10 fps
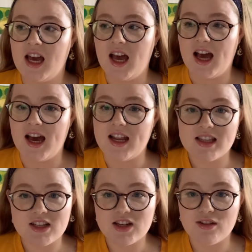and the
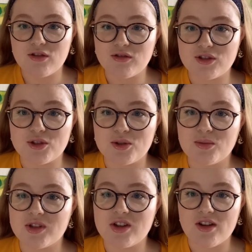general result
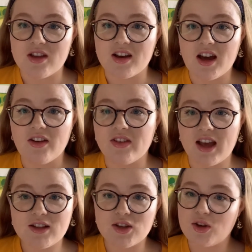was another kind of
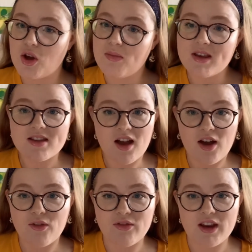get to know me
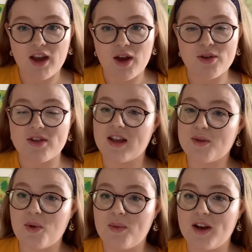style video, so that's
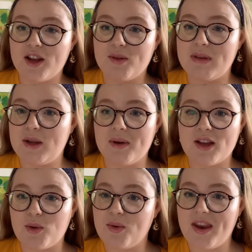what we're going to be doing
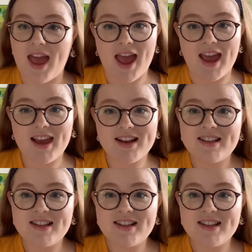today.